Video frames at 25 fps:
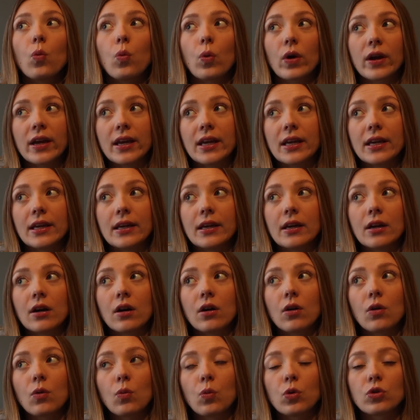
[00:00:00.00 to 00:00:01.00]
we
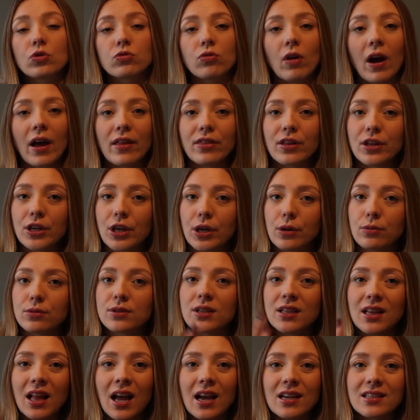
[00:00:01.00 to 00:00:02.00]
would rather
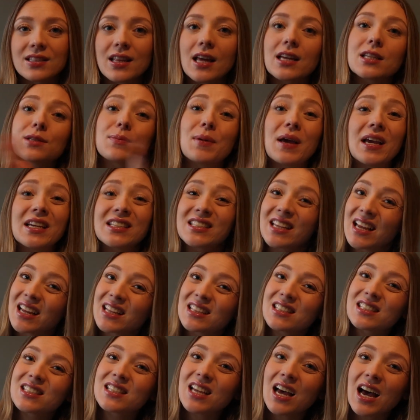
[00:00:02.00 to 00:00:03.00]
utilise that space
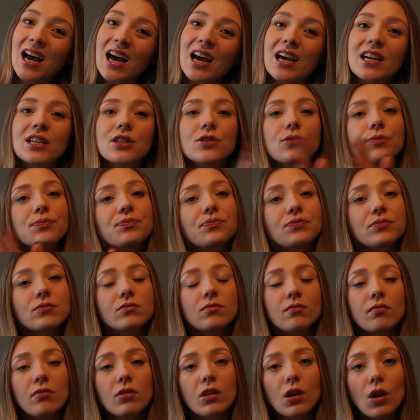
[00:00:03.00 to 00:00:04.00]
inside
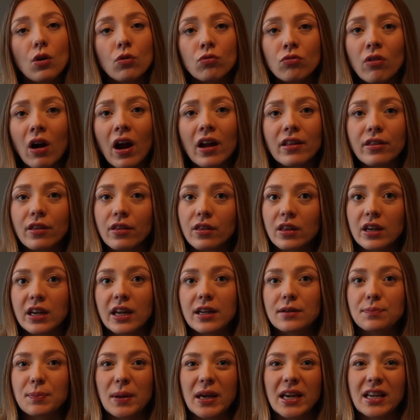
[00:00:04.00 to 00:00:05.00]
rather than
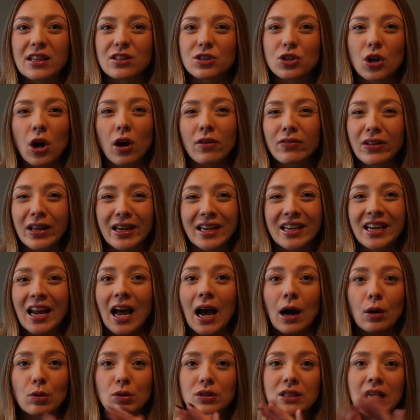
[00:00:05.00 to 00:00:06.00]
it being sort of like an
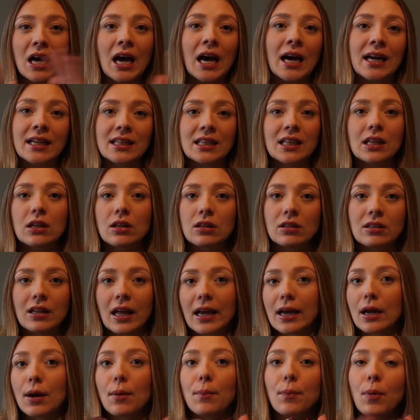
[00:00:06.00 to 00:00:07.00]
outside little
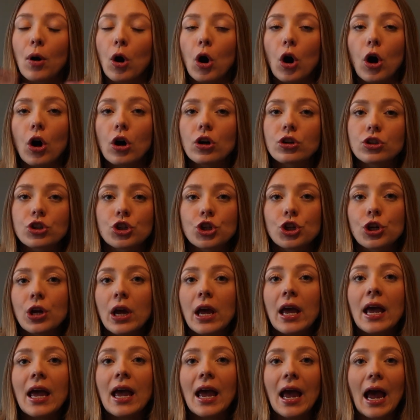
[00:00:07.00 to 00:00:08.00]
like porch
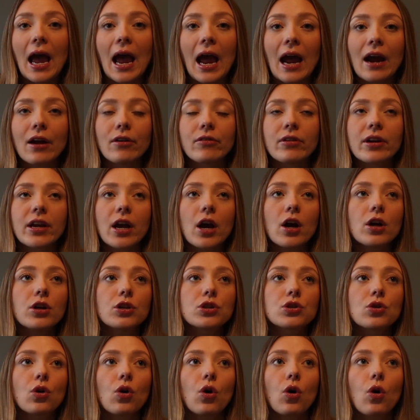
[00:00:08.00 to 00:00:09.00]
area.
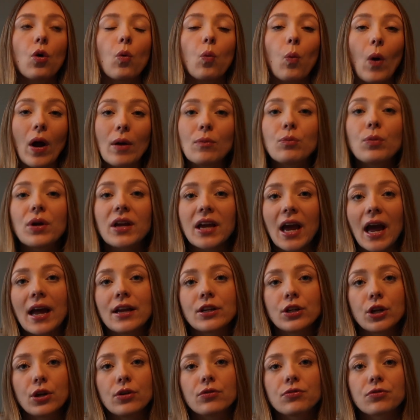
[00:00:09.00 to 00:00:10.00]
So when we get a
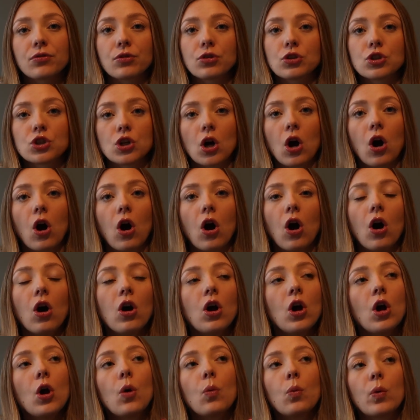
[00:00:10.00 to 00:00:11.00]
new front
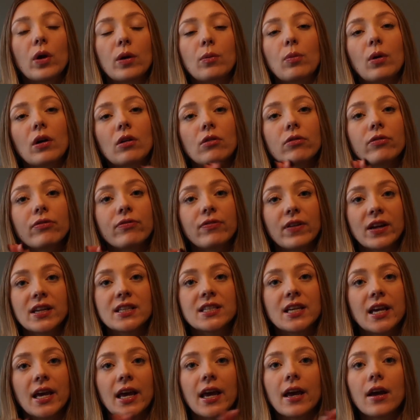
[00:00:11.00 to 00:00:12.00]
door, we will
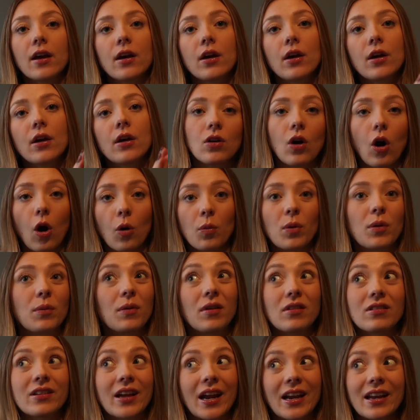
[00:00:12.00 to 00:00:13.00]
fit it, or we
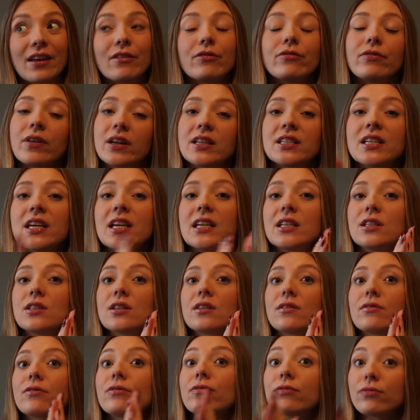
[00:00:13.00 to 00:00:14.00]
will get it fitted
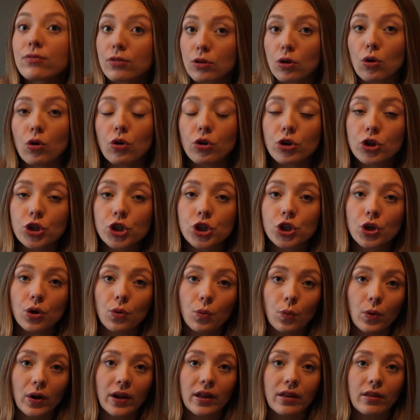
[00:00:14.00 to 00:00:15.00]
flush
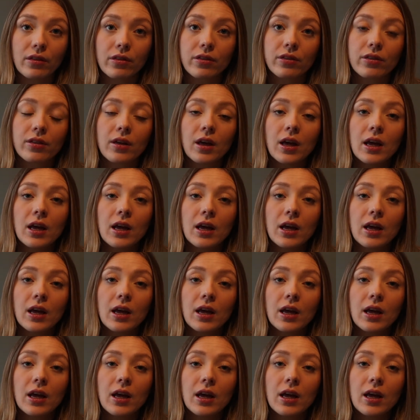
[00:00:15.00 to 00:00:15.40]
with